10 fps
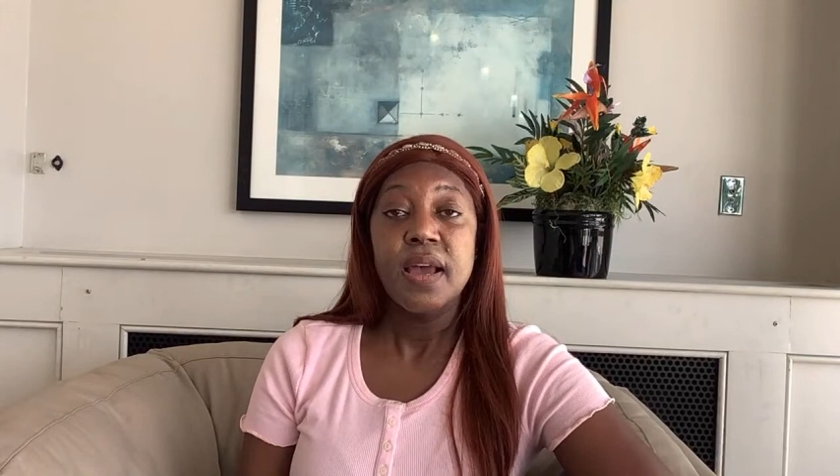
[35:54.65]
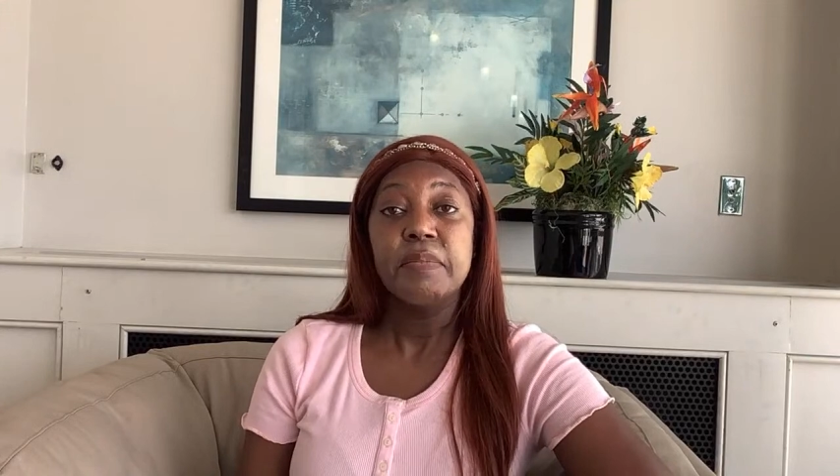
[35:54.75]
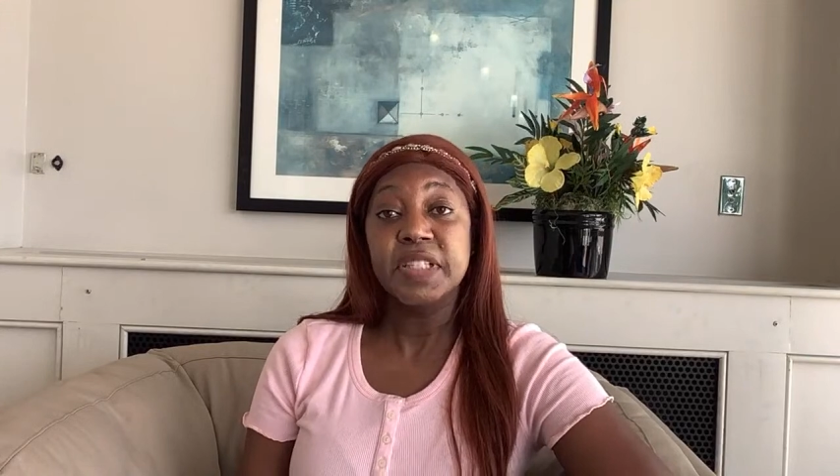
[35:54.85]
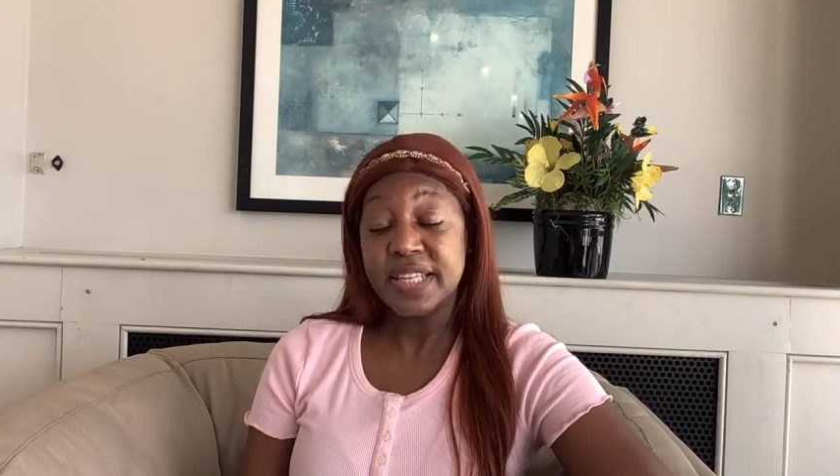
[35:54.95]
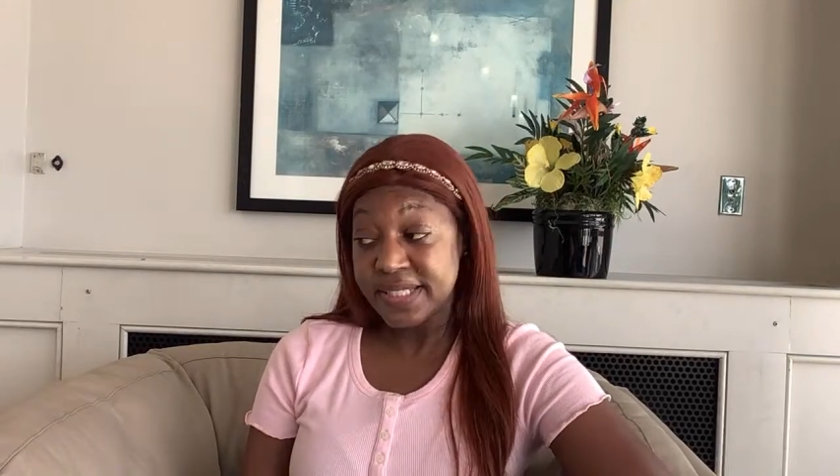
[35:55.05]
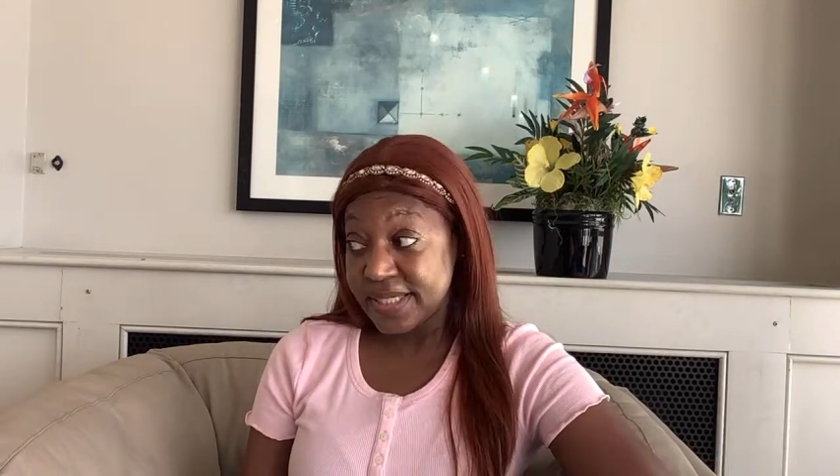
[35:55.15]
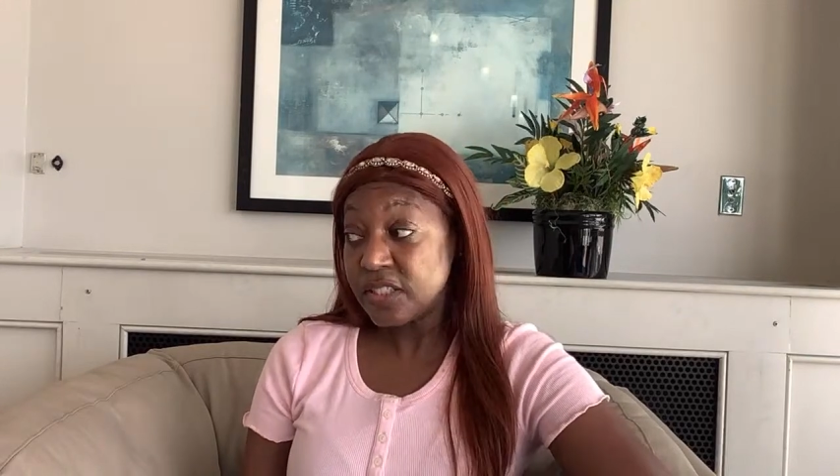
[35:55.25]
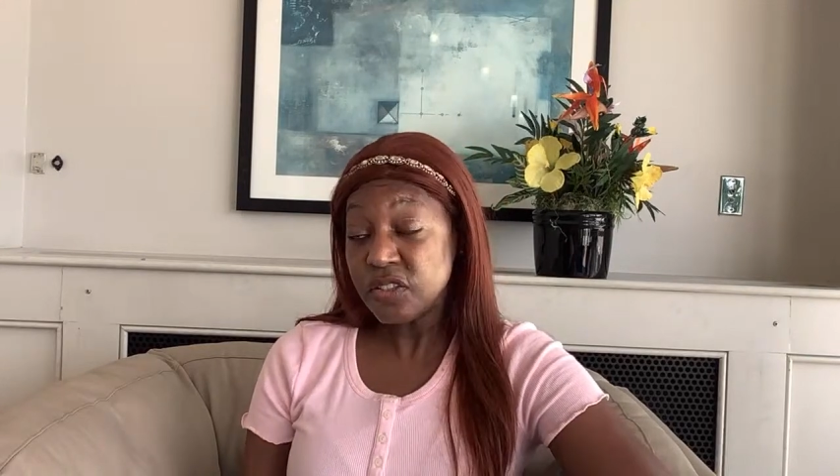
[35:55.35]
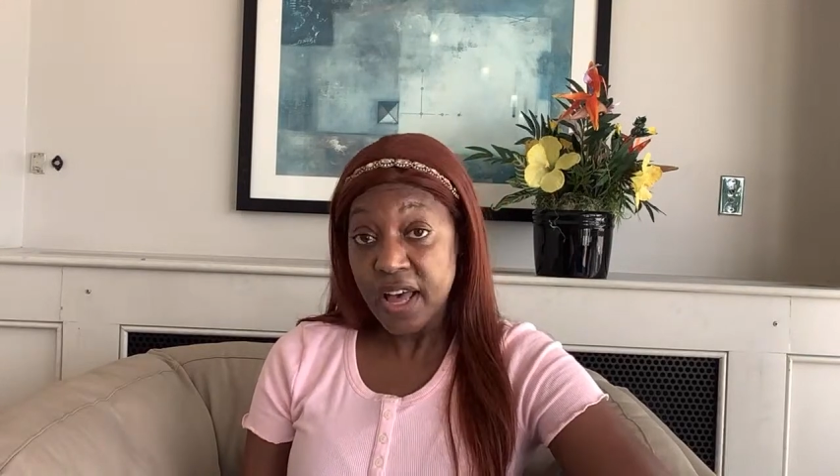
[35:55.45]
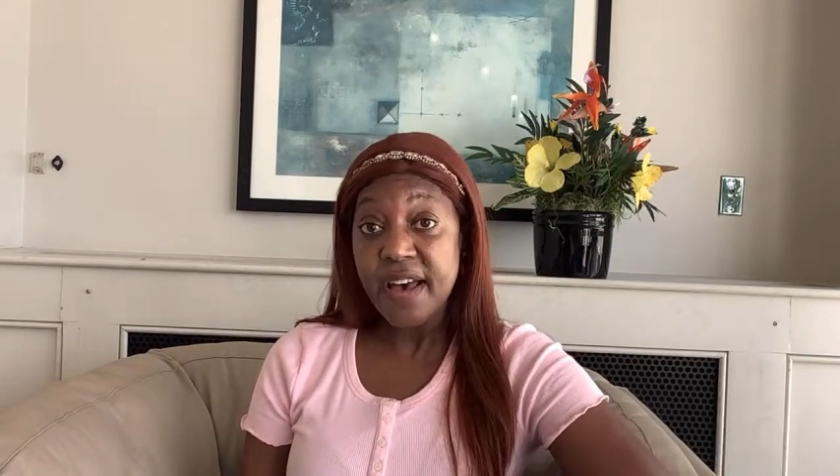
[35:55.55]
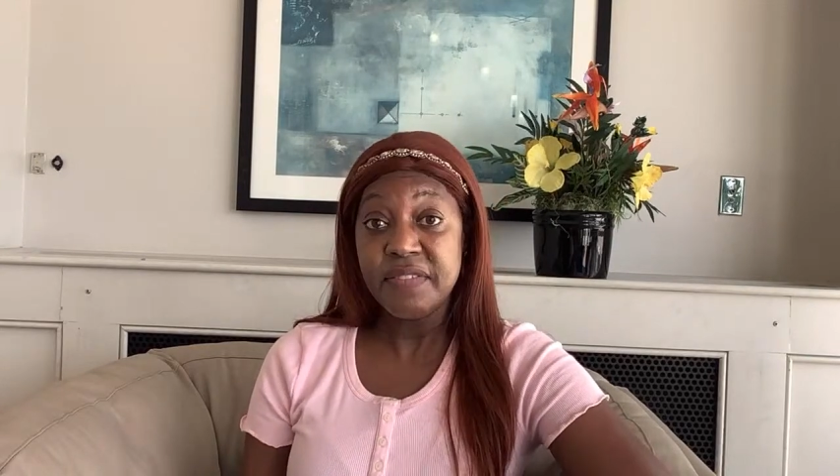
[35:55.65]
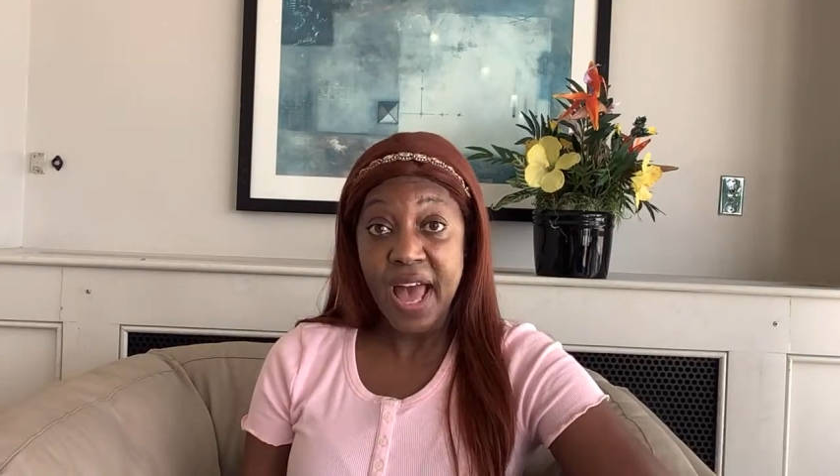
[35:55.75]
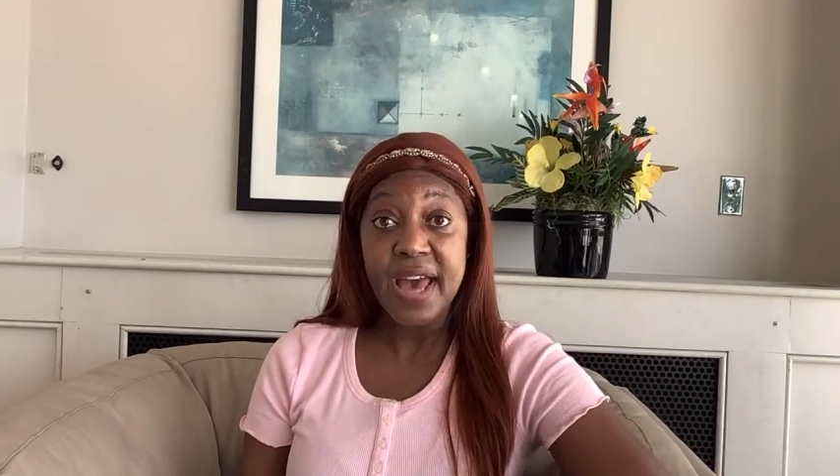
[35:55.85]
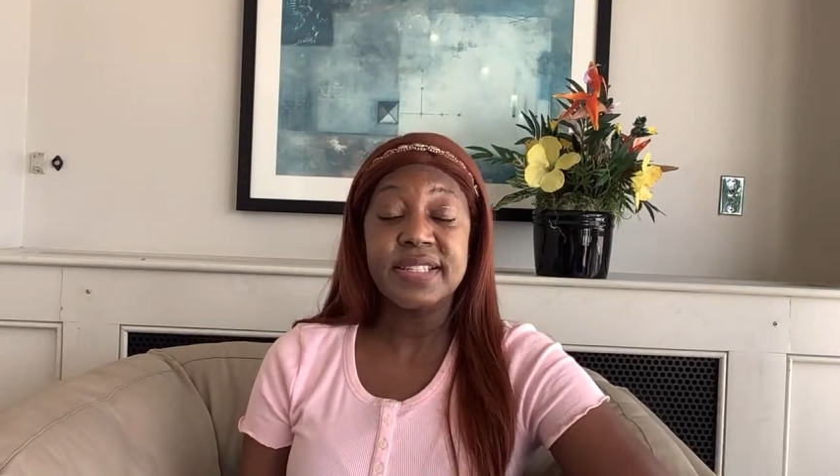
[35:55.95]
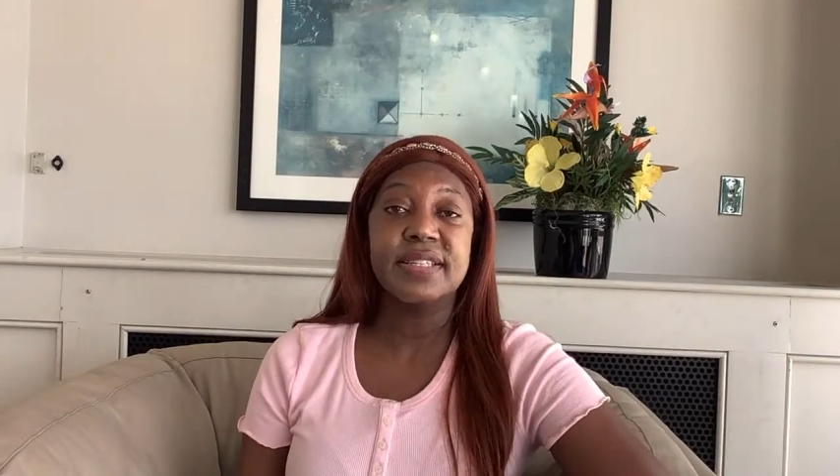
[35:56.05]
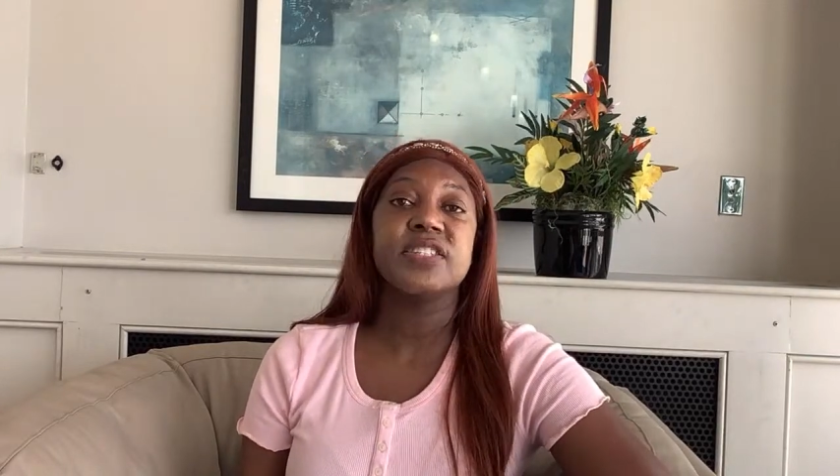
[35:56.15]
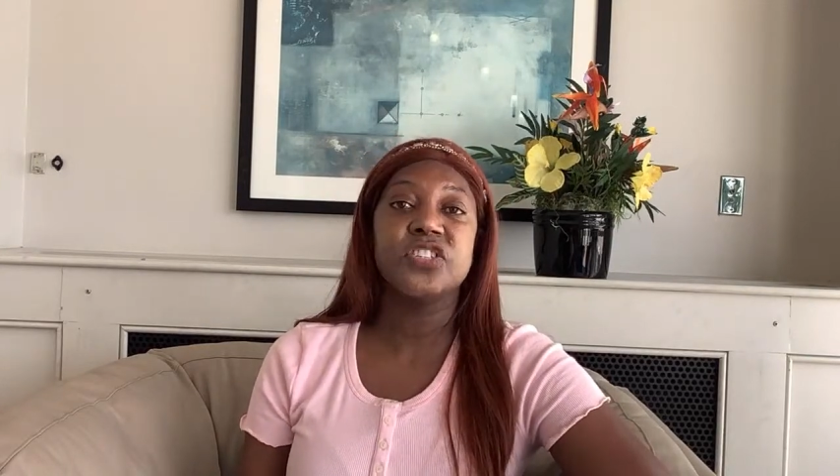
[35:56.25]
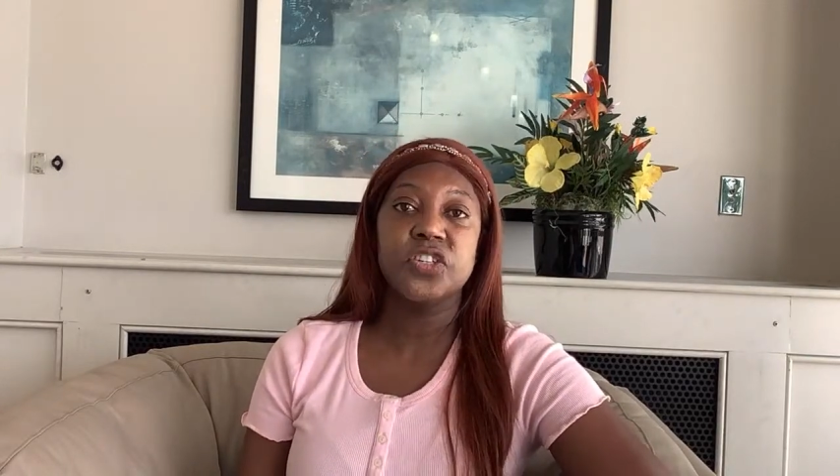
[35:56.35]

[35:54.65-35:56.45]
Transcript: but they still have access